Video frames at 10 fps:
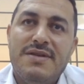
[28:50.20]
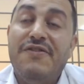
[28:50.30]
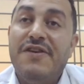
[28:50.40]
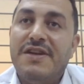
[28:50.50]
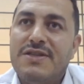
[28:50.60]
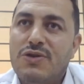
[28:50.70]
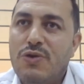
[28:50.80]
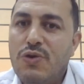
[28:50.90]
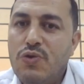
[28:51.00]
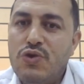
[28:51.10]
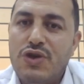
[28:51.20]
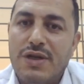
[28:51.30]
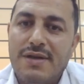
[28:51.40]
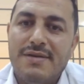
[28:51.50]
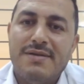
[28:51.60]
definite
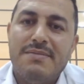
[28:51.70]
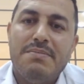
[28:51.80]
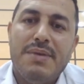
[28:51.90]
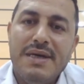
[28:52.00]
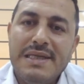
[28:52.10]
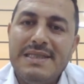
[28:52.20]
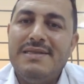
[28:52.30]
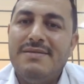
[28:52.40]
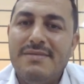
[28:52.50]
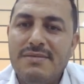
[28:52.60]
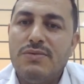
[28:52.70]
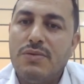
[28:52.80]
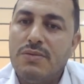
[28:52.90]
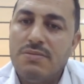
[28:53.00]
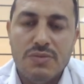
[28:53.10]
solution, but
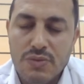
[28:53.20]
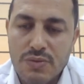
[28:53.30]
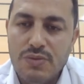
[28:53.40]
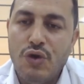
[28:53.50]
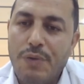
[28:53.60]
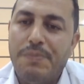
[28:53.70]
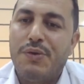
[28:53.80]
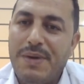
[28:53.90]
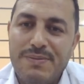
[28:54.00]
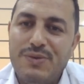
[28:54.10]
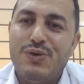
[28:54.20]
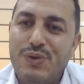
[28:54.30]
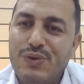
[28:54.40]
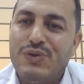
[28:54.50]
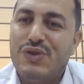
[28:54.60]
no problem
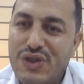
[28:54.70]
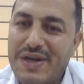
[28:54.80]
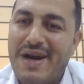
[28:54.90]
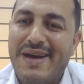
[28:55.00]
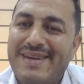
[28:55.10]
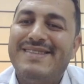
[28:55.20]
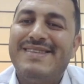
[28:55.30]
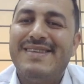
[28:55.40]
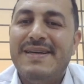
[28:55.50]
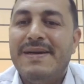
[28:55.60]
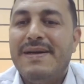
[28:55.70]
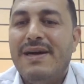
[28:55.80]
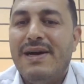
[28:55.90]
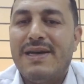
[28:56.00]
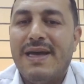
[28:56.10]
to try it.
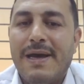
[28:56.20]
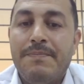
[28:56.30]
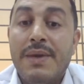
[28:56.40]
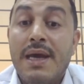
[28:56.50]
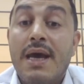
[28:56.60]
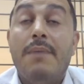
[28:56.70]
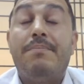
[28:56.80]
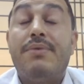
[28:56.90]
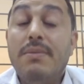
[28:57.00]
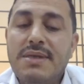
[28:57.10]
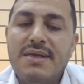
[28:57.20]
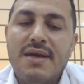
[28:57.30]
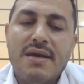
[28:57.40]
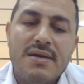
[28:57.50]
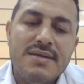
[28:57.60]
Okay,
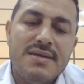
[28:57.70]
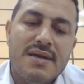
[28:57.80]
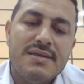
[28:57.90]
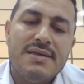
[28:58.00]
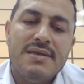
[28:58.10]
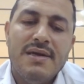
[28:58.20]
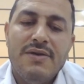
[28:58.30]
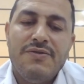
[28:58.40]
promising results